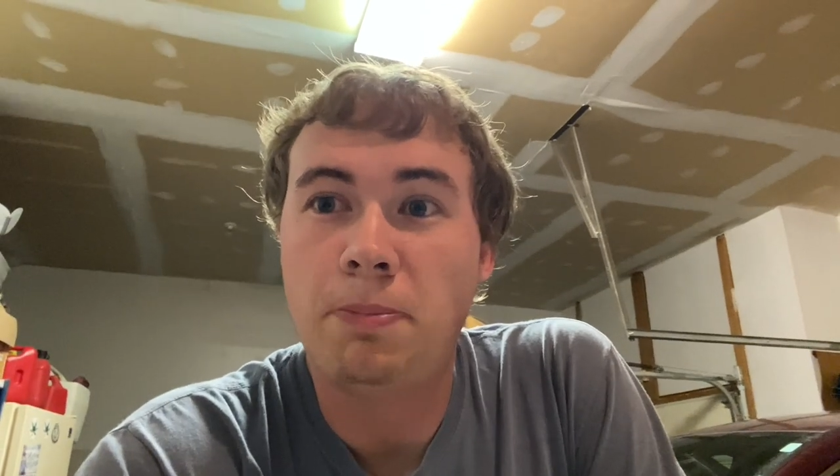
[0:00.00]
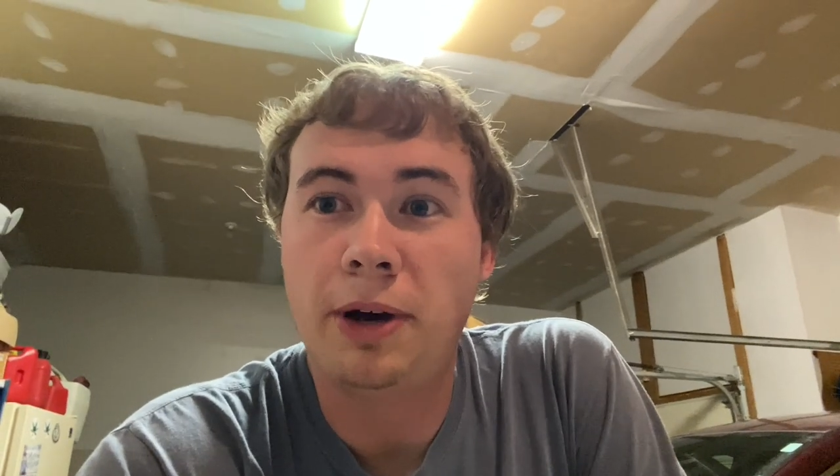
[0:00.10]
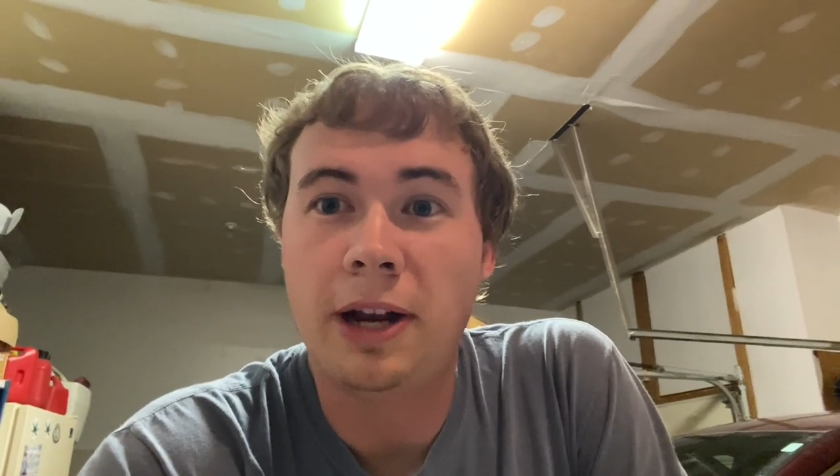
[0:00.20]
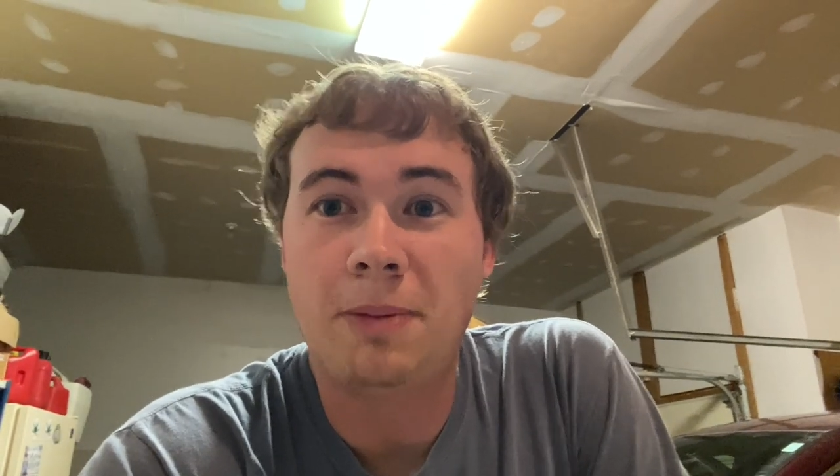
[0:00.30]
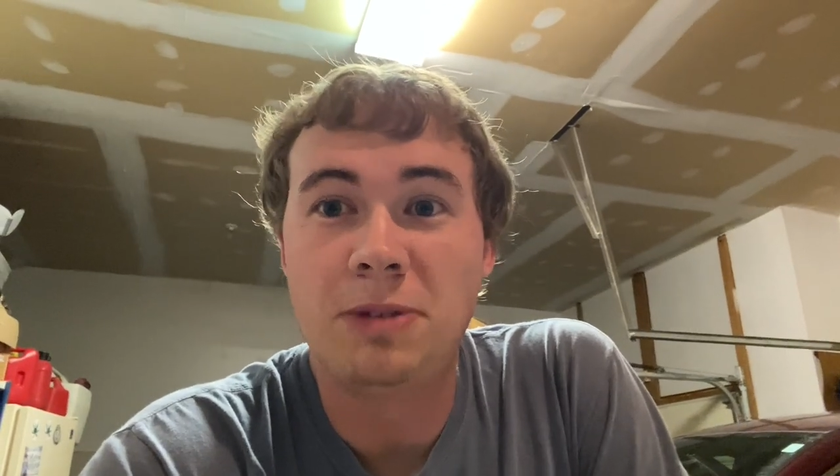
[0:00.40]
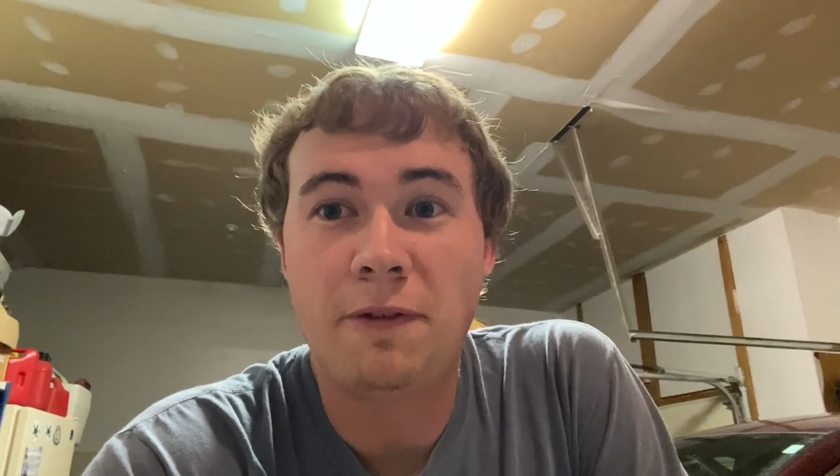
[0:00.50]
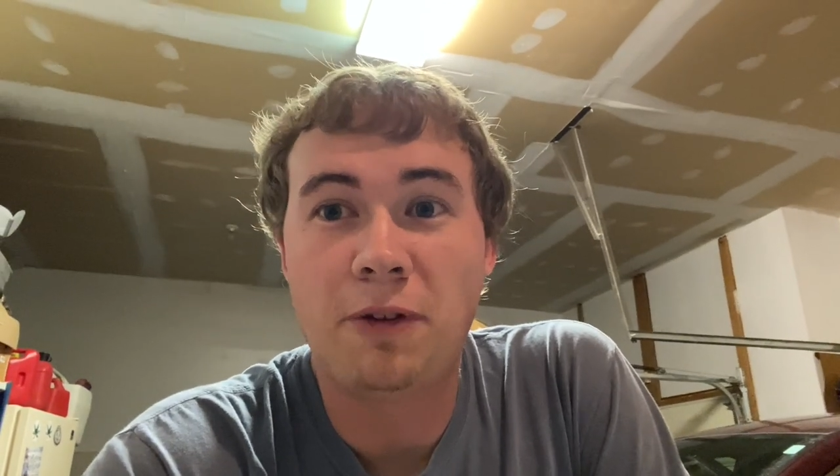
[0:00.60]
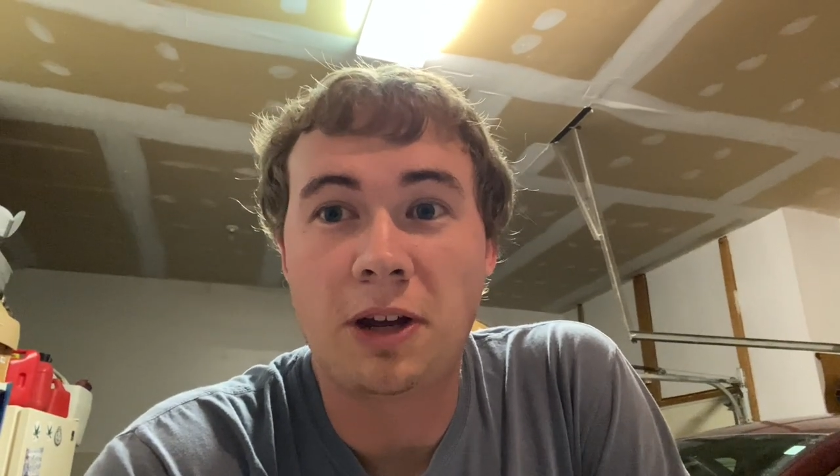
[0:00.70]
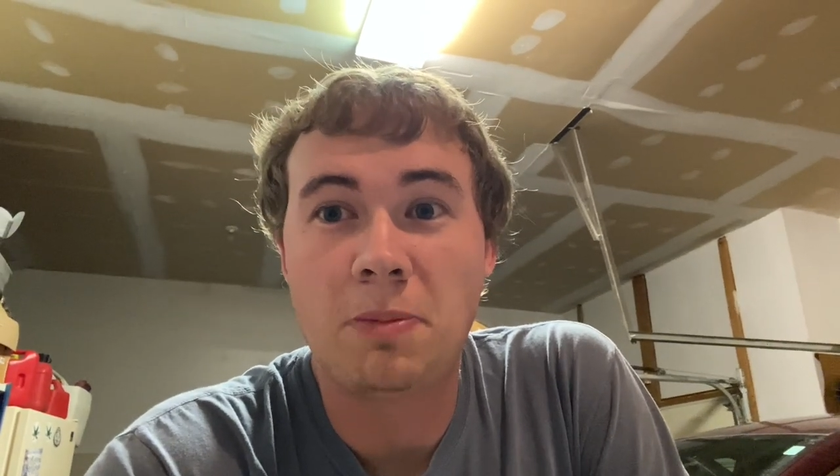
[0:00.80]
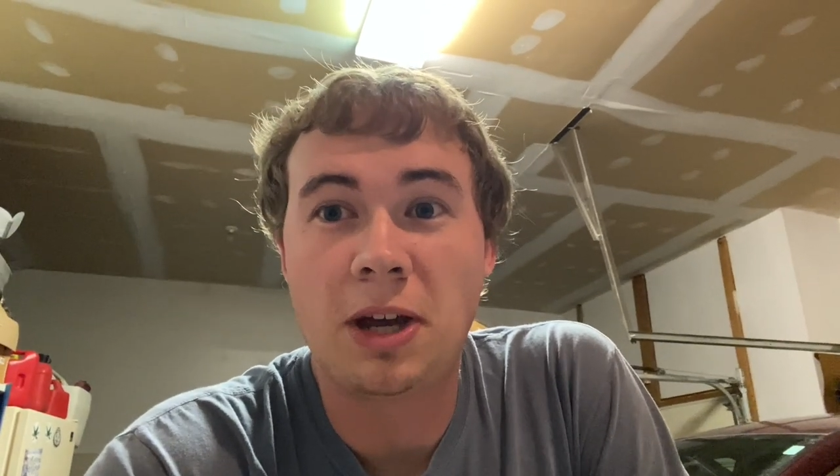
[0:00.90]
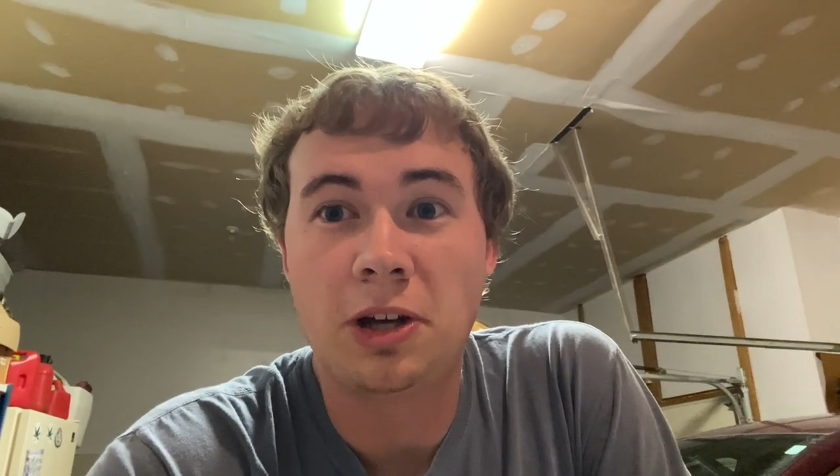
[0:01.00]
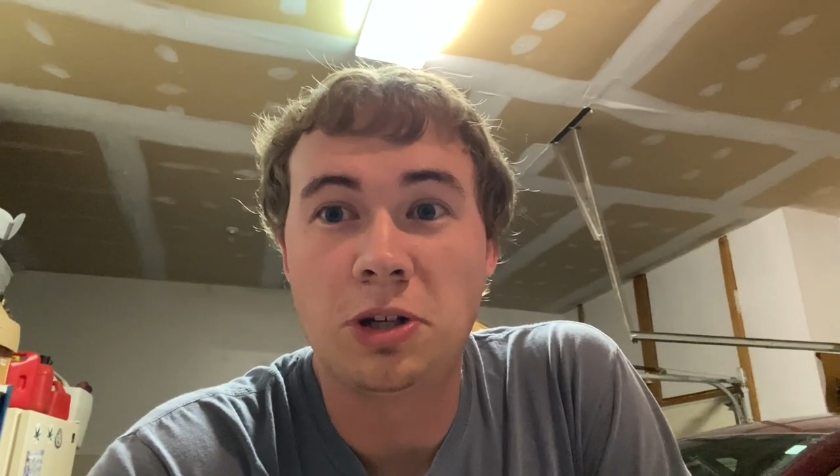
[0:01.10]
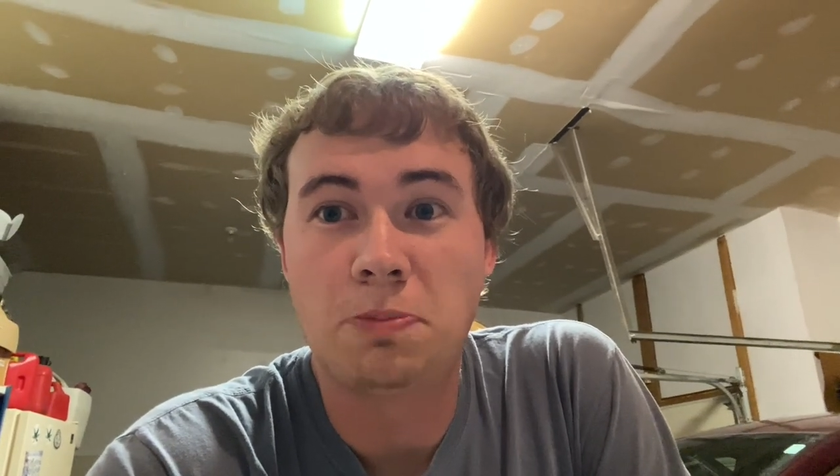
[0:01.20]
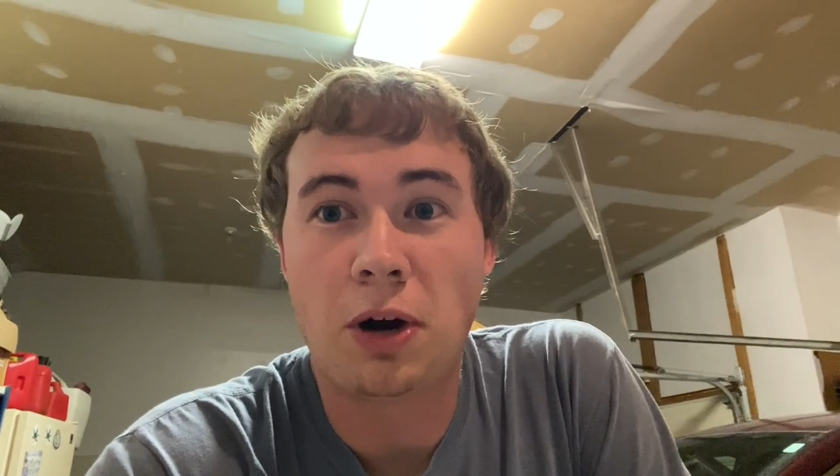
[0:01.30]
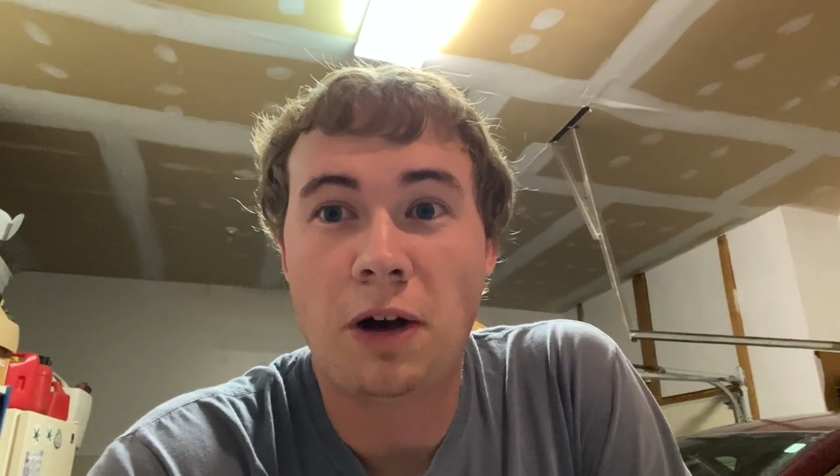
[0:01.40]
but I'm definitely going to make a
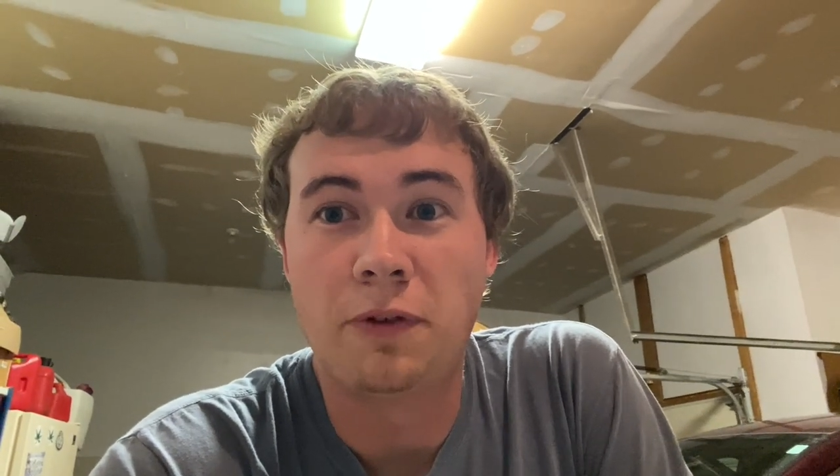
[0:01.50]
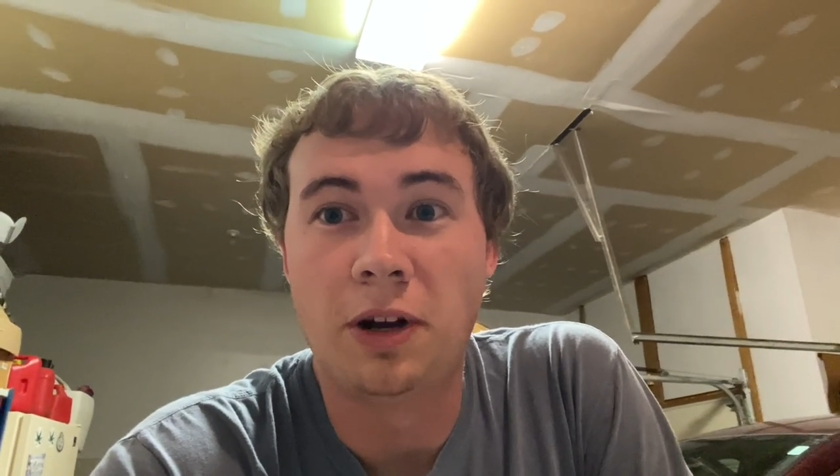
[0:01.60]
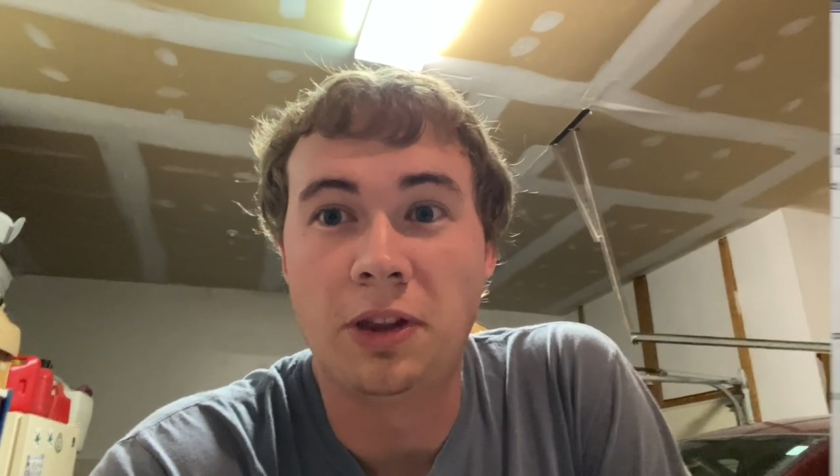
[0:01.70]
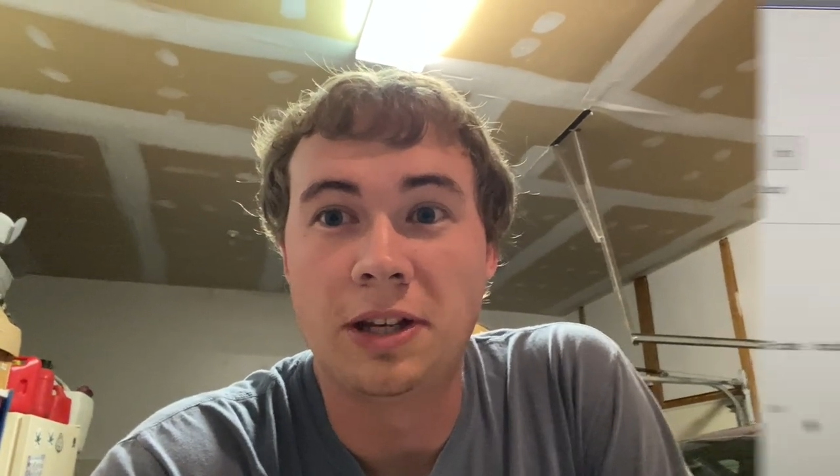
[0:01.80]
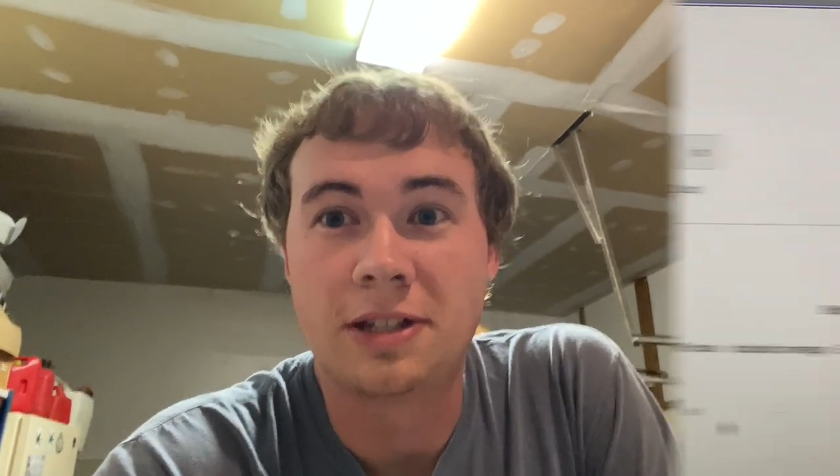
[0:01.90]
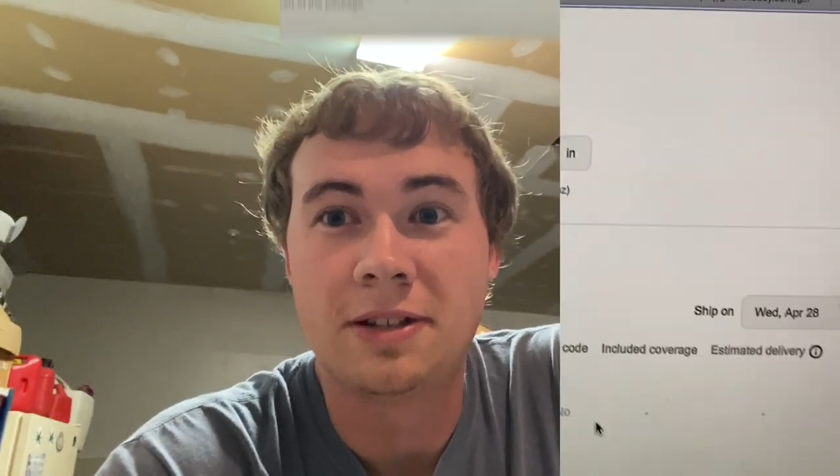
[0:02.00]
good profit on this.